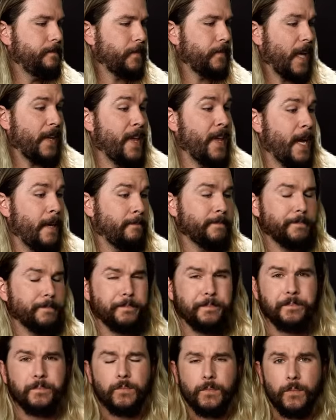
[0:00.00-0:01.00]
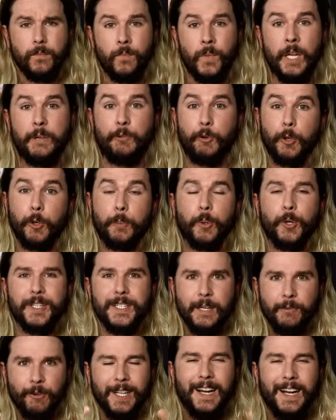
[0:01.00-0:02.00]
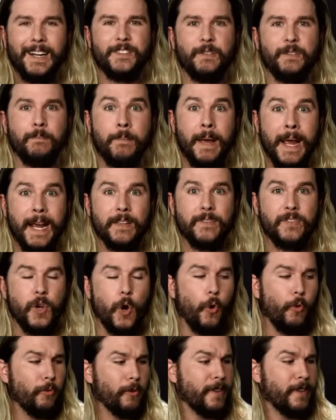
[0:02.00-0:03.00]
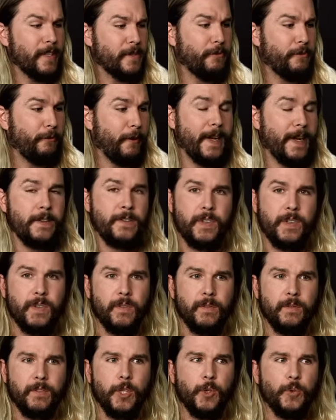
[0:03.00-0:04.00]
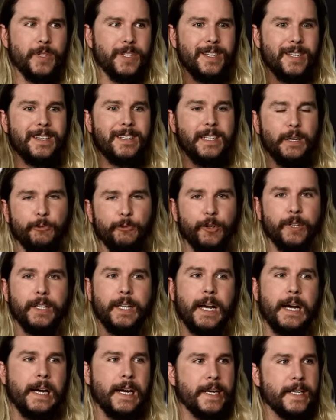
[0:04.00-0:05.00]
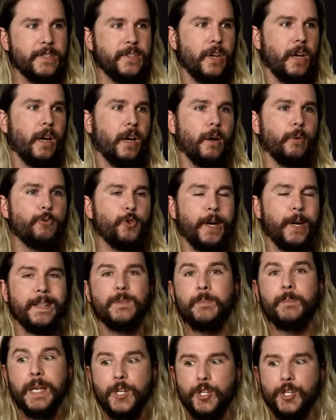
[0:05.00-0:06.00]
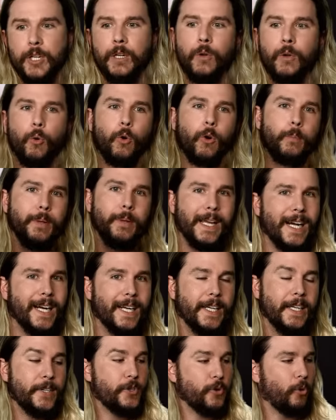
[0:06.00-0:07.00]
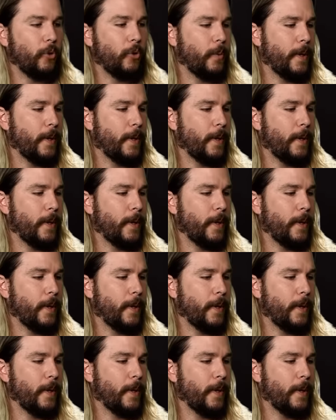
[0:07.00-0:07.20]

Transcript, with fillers: And then, if you were to put different kinds of mass over this face, you would see different kinds of transmission or blockage or what